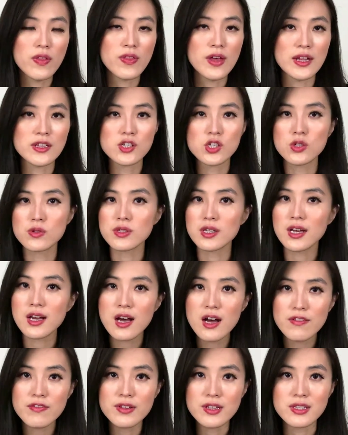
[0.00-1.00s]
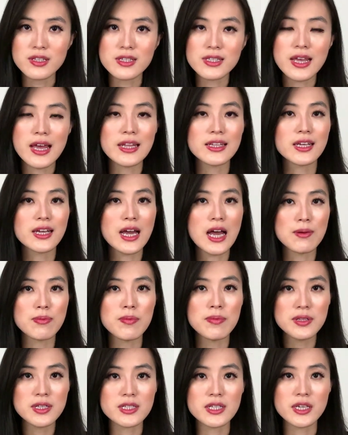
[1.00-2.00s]
that shows confidence and
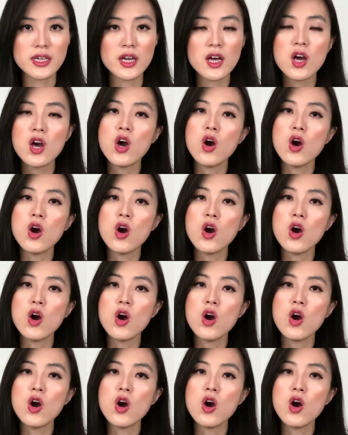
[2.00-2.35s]
capability,